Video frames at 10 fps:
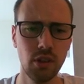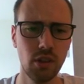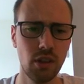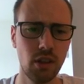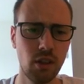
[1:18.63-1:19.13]

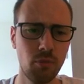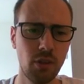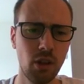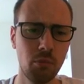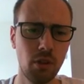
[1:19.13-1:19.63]

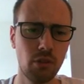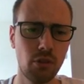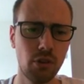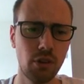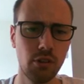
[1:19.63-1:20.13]
Knight
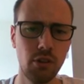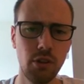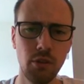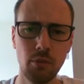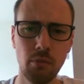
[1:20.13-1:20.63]
b3 is
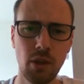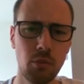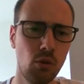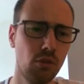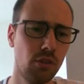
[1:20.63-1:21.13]
the main
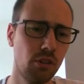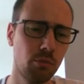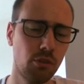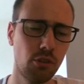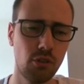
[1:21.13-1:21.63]
move in this
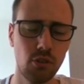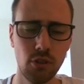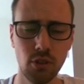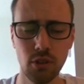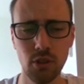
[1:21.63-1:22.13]
position,
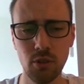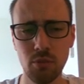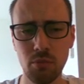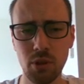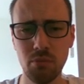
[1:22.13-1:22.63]

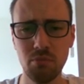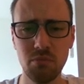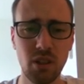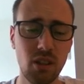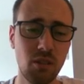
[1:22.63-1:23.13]
but
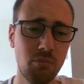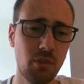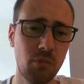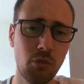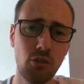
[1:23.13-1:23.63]
I'm
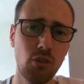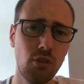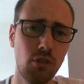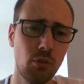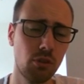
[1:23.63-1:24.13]
not sure if
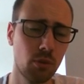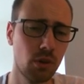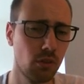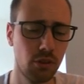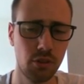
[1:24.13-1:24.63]
he was aware
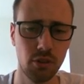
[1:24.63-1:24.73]
of this.